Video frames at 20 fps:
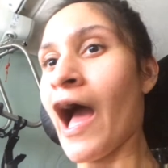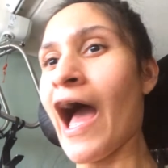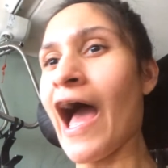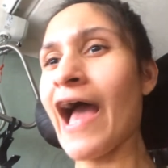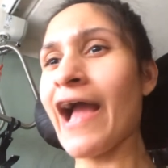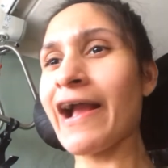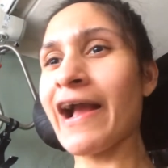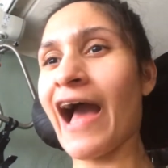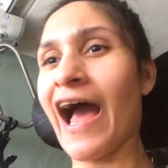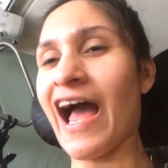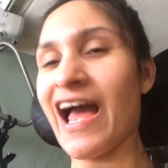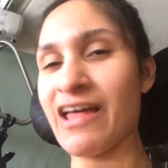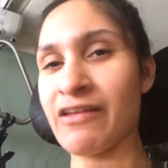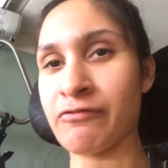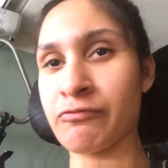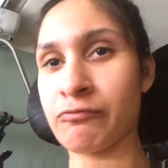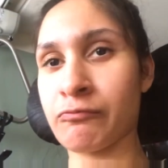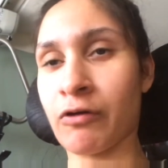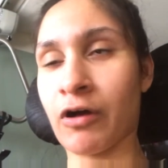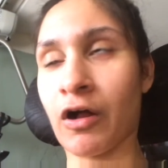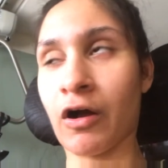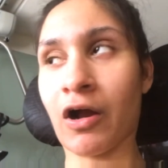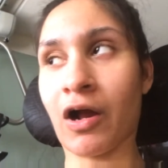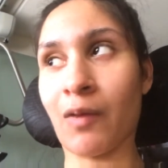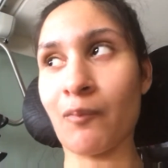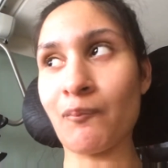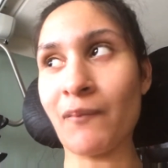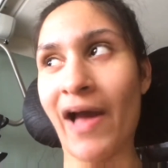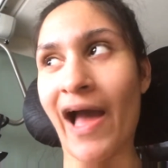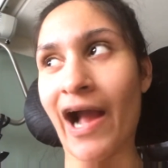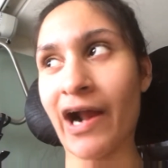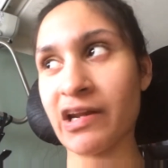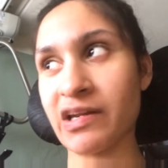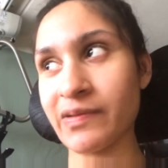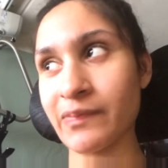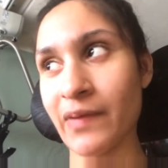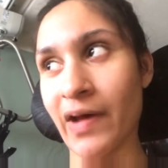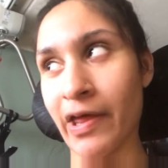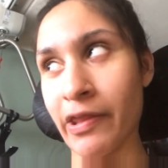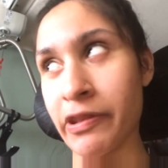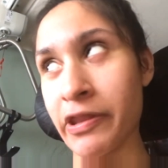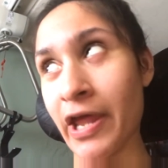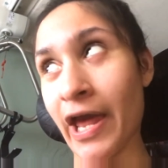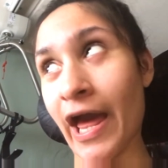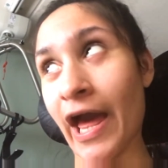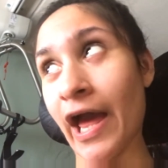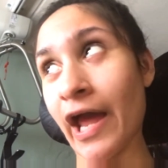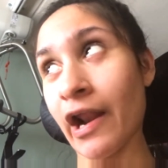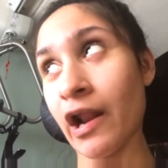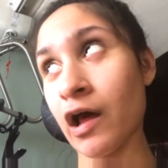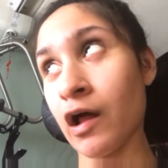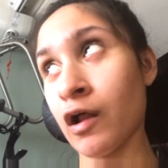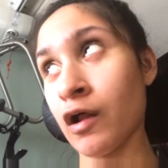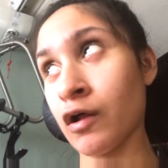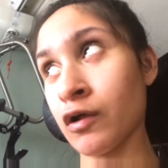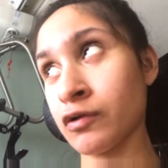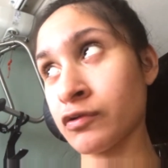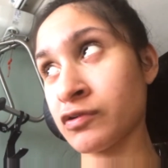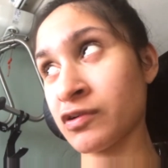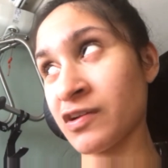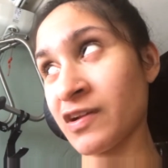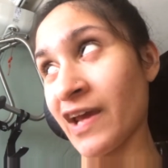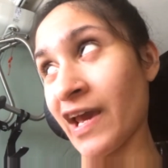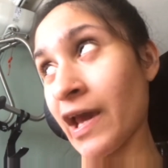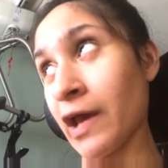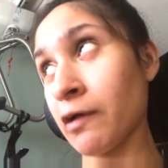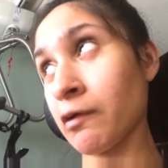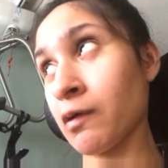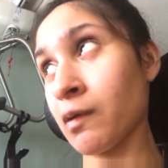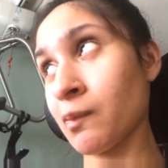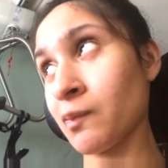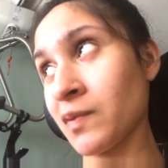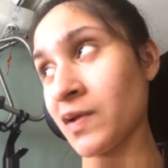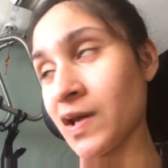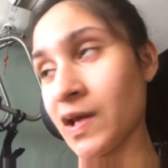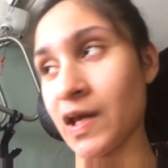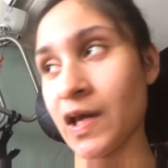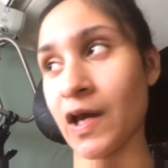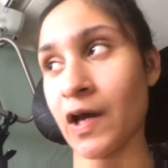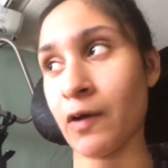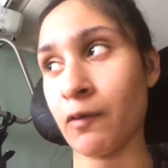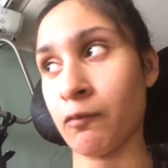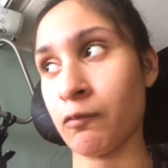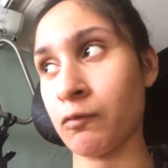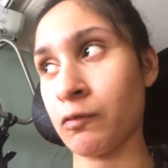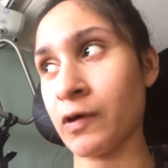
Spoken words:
Hi guys, welcome back to my channel. Today will be a